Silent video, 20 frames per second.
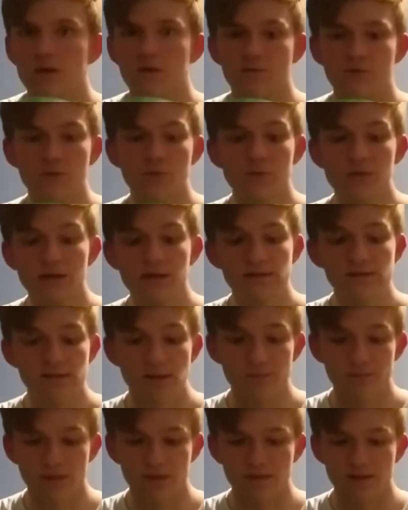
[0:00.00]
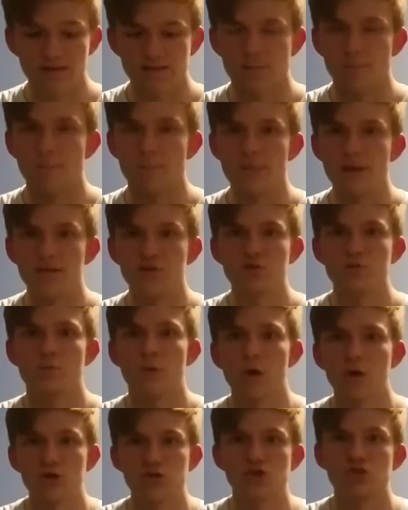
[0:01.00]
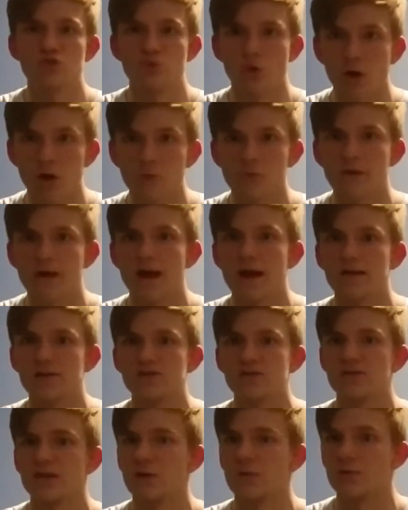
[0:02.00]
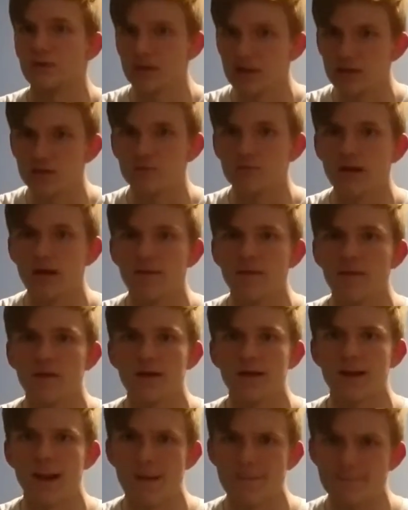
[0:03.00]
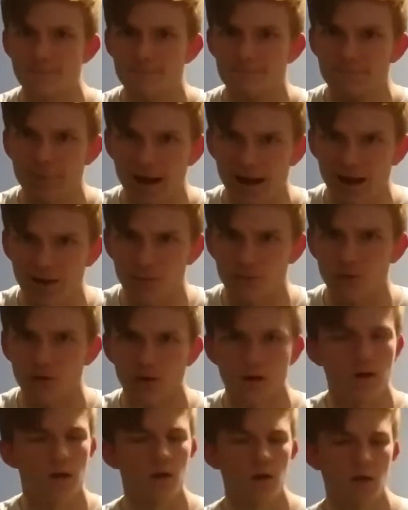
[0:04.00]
If you need something that's a benchmark, strong reaction that will get you down the lane, buy one.